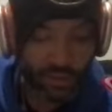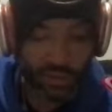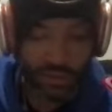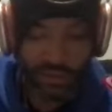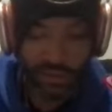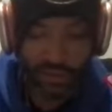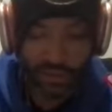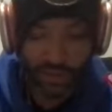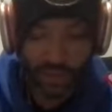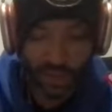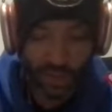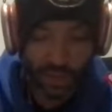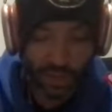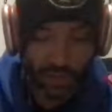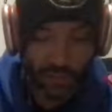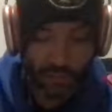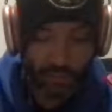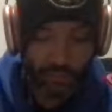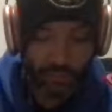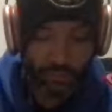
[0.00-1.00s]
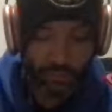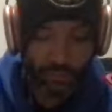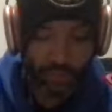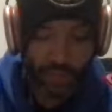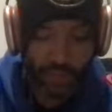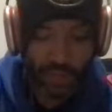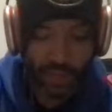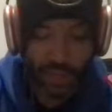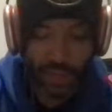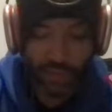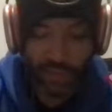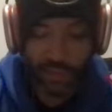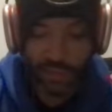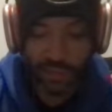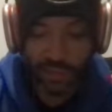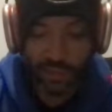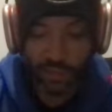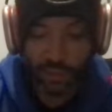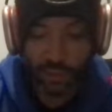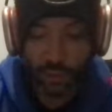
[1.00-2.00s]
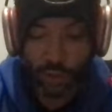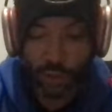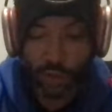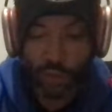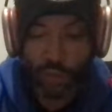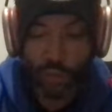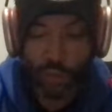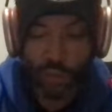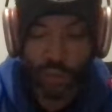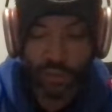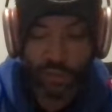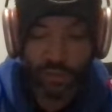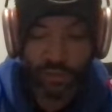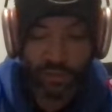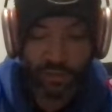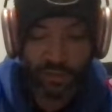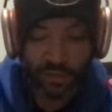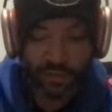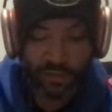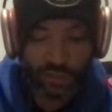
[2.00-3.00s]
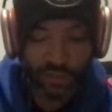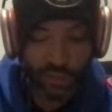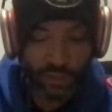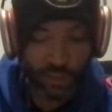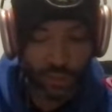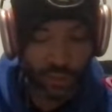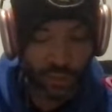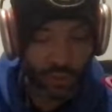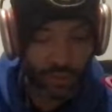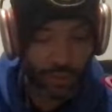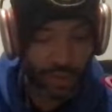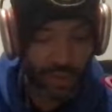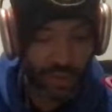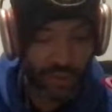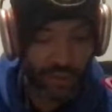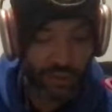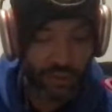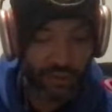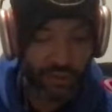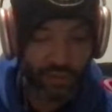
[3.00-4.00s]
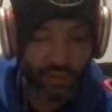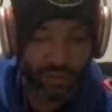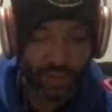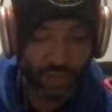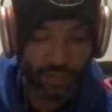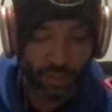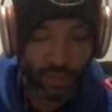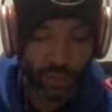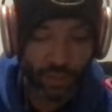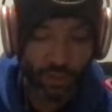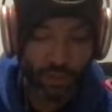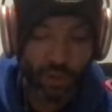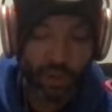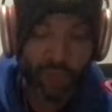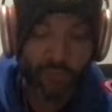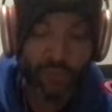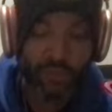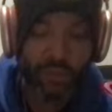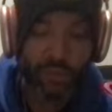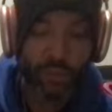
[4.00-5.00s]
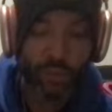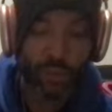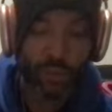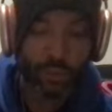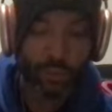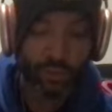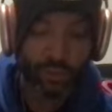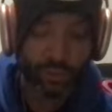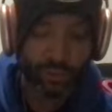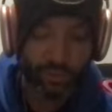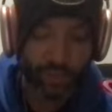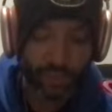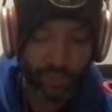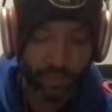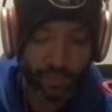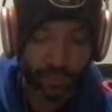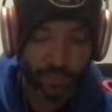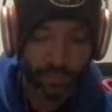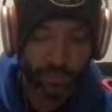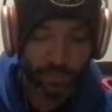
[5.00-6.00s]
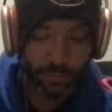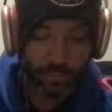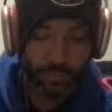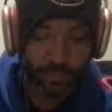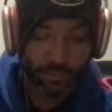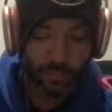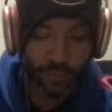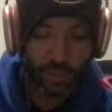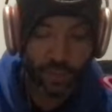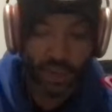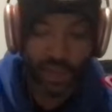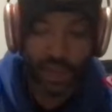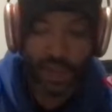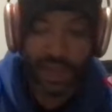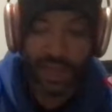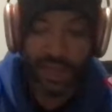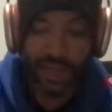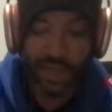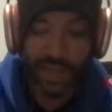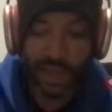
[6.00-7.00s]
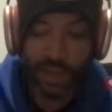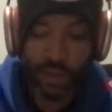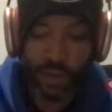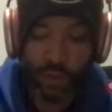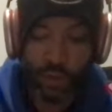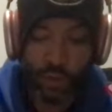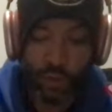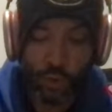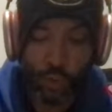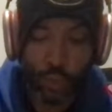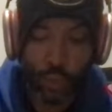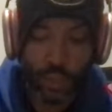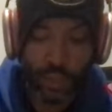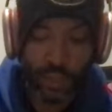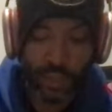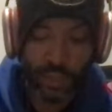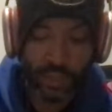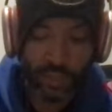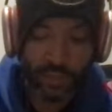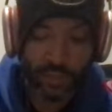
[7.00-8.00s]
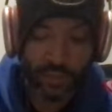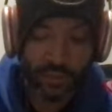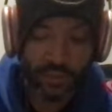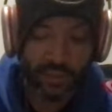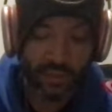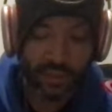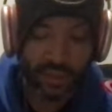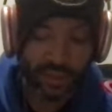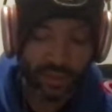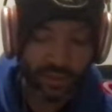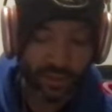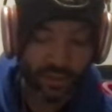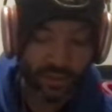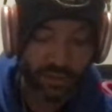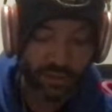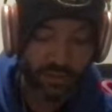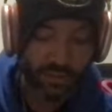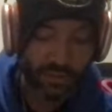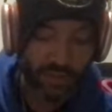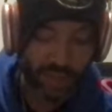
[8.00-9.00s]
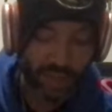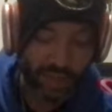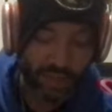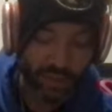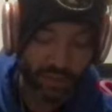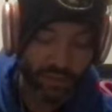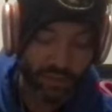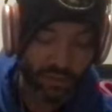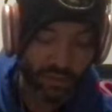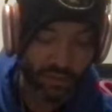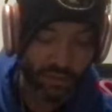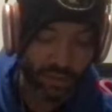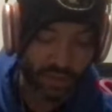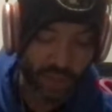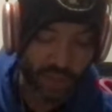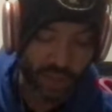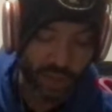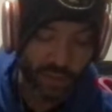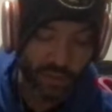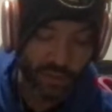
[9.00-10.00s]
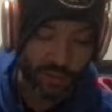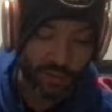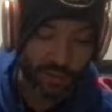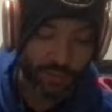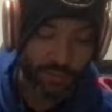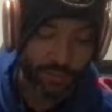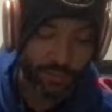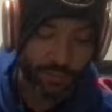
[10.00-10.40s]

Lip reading: in time and began the long wait to see if the US Patent and Trademark Office would approve it. I now owed Wayne tens of thousands of dollars.